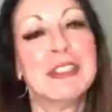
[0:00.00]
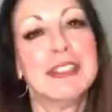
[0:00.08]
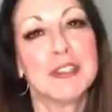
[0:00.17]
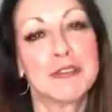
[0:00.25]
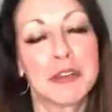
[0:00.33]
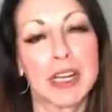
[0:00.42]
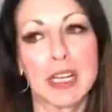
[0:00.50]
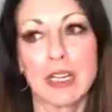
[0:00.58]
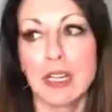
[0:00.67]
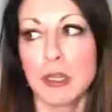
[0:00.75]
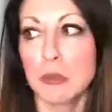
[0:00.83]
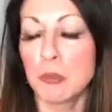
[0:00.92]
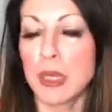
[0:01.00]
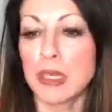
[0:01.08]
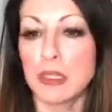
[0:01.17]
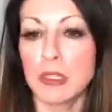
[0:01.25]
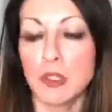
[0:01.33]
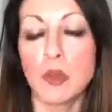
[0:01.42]
you're funny. But
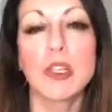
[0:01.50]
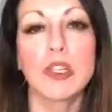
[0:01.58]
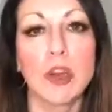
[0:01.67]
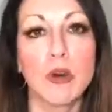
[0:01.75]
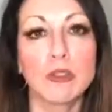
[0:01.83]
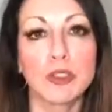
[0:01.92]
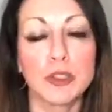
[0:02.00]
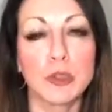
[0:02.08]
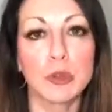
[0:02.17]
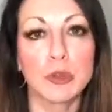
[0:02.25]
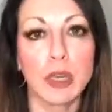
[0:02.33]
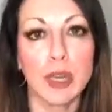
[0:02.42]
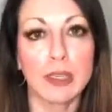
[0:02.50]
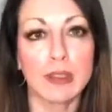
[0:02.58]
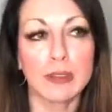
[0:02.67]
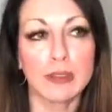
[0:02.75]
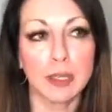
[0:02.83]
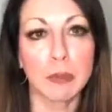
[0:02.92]
you can go to
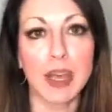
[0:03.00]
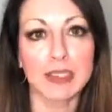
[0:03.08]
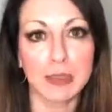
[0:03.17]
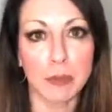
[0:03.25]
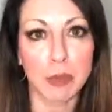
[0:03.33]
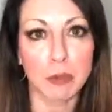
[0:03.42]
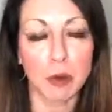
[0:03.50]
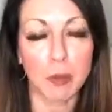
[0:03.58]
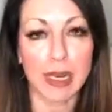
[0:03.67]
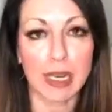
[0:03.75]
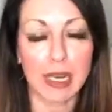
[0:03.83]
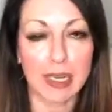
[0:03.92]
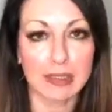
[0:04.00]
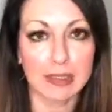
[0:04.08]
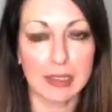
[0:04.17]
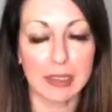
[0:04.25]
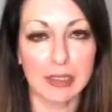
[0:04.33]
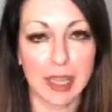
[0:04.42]
Get Moxie, Make More Money and see
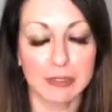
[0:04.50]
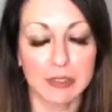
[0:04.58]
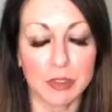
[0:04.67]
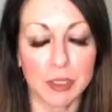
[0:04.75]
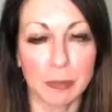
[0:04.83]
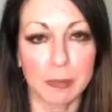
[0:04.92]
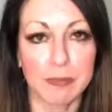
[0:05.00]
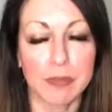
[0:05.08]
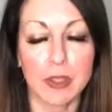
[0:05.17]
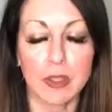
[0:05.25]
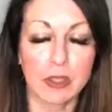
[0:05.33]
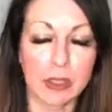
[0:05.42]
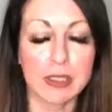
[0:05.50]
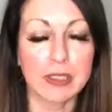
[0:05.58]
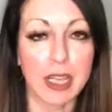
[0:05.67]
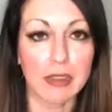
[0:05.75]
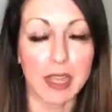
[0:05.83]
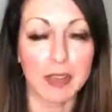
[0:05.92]
the live stream. Or it's
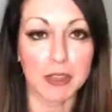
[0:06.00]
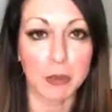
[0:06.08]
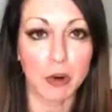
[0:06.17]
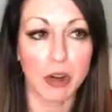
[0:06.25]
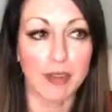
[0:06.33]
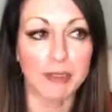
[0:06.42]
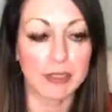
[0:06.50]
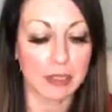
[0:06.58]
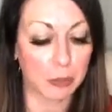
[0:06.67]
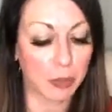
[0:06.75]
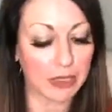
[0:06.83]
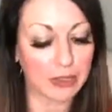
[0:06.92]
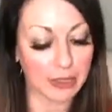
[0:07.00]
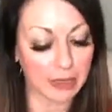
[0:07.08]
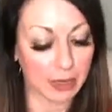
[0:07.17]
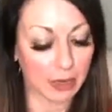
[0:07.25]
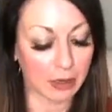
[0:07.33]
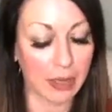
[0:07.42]
not live anymore, obviously, but it's in
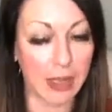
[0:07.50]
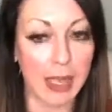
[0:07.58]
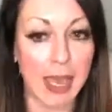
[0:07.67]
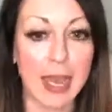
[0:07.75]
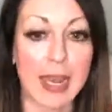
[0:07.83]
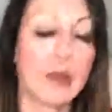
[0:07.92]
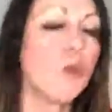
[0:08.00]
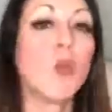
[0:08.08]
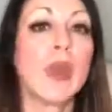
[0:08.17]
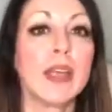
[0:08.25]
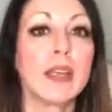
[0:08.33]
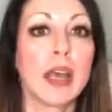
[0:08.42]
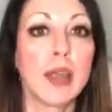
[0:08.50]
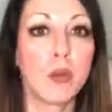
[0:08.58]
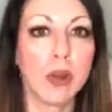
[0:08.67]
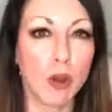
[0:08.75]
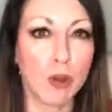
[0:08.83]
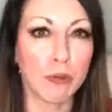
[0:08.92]
there. And I
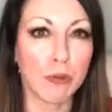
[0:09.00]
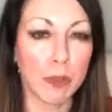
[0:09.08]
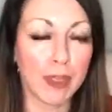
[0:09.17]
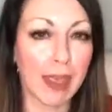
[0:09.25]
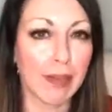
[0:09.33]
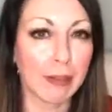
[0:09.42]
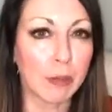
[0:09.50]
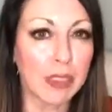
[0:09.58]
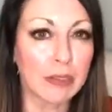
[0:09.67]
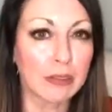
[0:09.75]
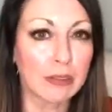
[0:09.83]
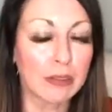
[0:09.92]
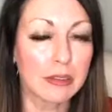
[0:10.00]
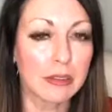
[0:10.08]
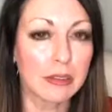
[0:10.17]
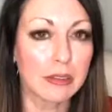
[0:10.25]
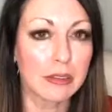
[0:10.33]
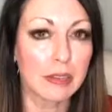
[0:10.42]
went over the elements
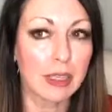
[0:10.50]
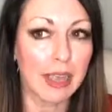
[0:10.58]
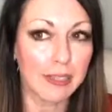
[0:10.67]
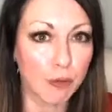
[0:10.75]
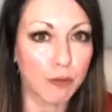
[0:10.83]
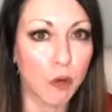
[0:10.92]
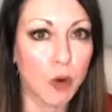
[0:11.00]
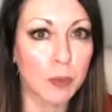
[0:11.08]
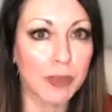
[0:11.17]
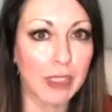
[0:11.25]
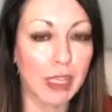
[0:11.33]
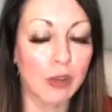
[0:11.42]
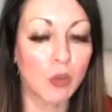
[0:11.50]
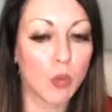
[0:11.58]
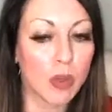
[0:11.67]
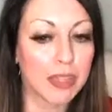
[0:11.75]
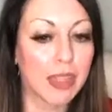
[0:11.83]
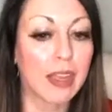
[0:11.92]
and the formula
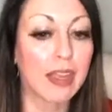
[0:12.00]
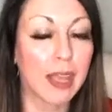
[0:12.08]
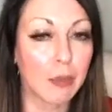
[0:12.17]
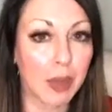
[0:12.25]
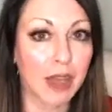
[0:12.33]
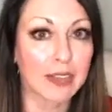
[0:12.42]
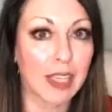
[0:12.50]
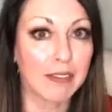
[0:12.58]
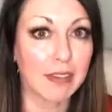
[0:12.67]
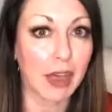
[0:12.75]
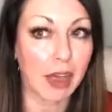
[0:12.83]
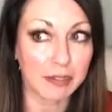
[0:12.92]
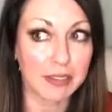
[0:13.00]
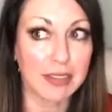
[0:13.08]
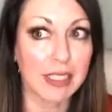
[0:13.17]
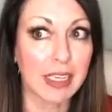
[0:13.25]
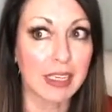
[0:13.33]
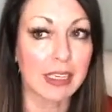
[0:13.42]
within a box office
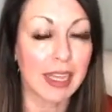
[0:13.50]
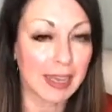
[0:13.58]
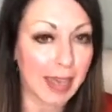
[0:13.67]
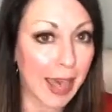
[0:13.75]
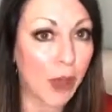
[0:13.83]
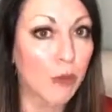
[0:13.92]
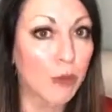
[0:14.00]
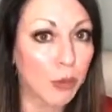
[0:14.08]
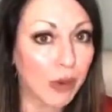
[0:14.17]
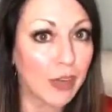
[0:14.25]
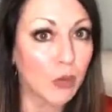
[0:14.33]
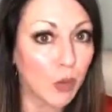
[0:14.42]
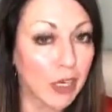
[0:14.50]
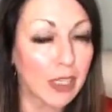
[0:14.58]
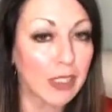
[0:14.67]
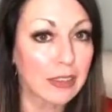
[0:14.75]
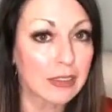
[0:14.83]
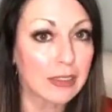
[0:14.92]
hit, and how the brain
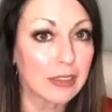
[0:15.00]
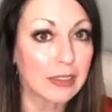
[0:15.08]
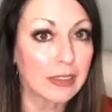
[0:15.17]
works,